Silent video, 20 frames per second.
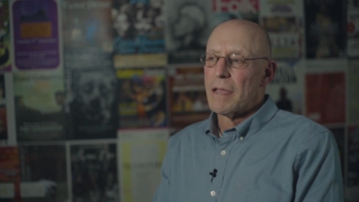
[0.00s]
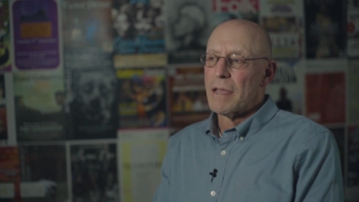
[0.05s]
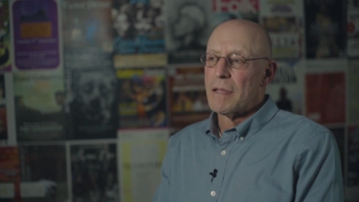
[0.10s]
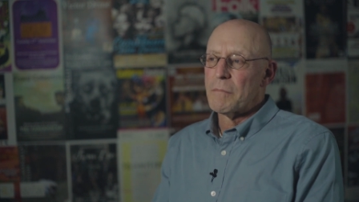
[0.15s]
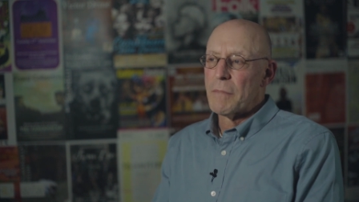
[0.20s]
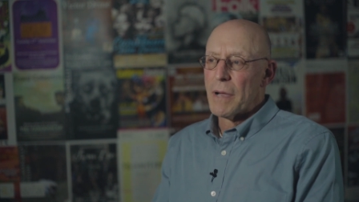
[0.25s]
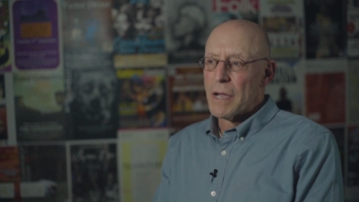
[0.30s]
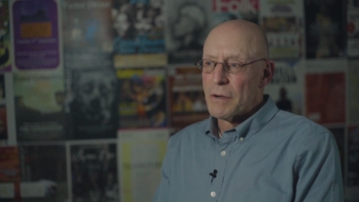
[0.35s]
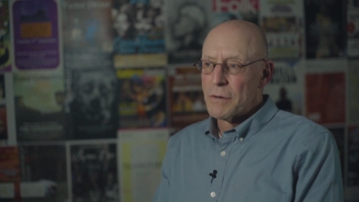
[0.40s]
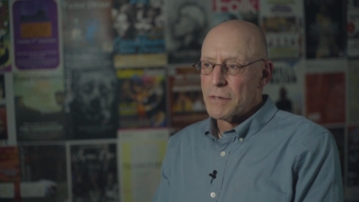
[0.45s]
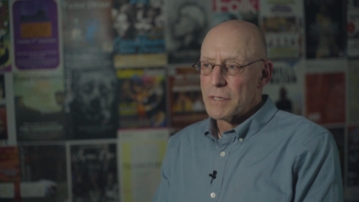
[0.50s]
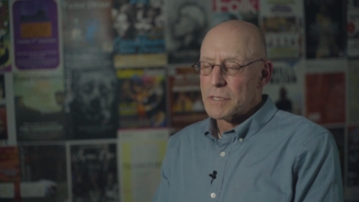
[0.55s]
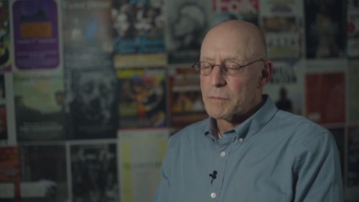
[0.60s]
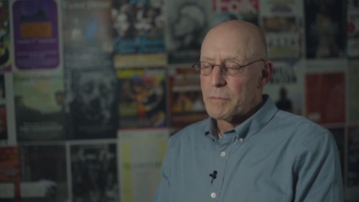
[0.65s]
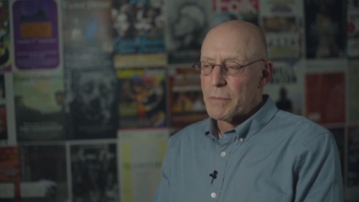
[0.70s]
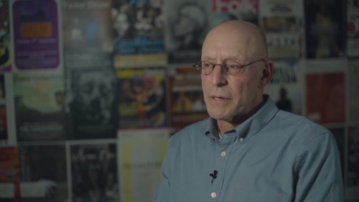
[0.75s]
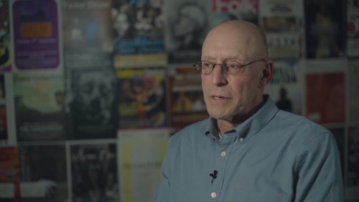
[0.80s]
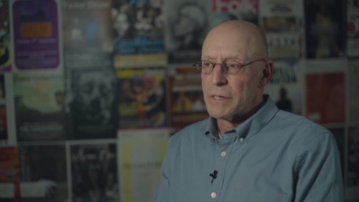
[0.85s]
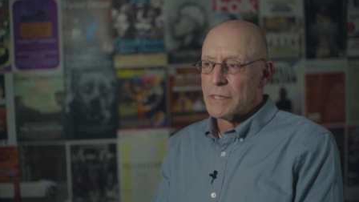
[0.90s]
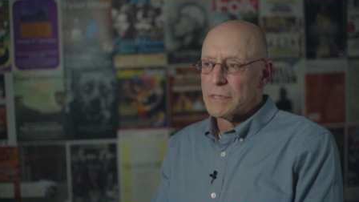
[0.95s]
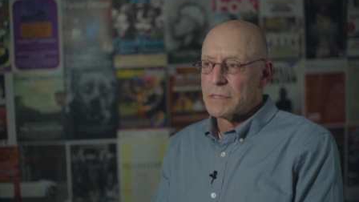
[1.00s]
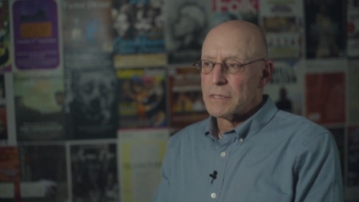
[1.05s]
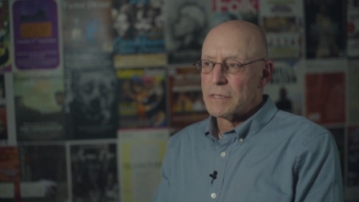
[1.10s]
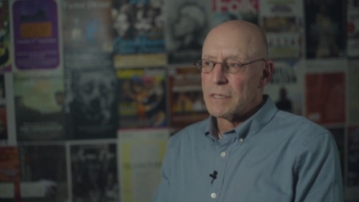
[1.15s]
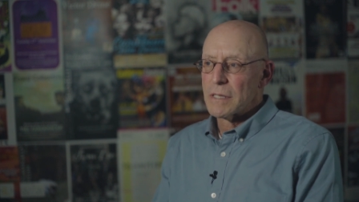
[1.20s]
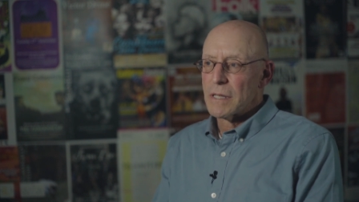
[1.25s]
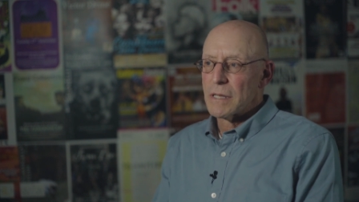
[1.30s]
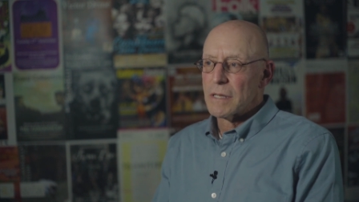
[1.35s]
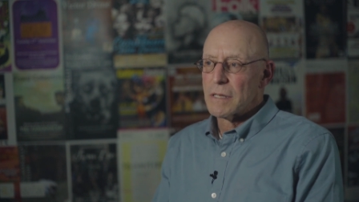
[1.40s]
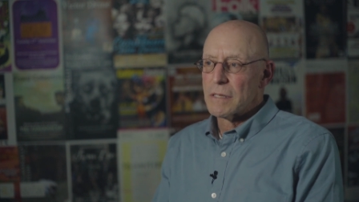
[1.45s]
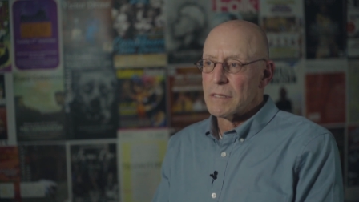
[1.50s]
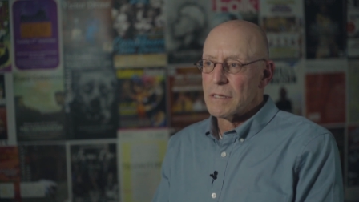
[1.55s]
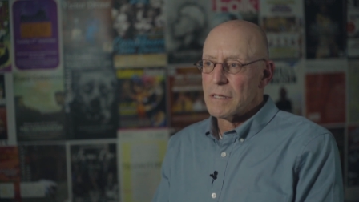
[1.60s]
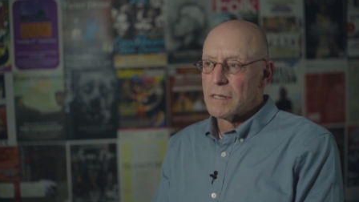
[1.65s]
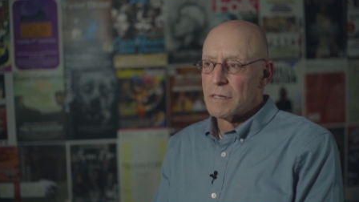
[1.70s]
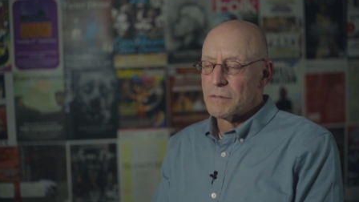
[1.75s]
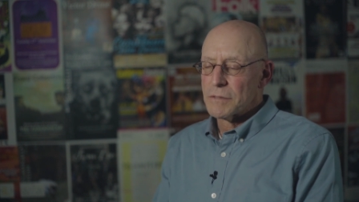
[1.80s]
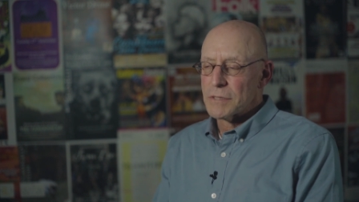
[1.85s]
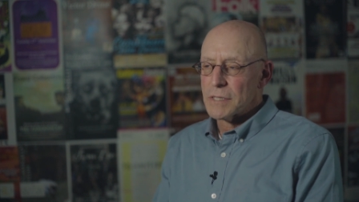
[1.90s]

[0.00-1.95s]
in my own experience, uh, you know,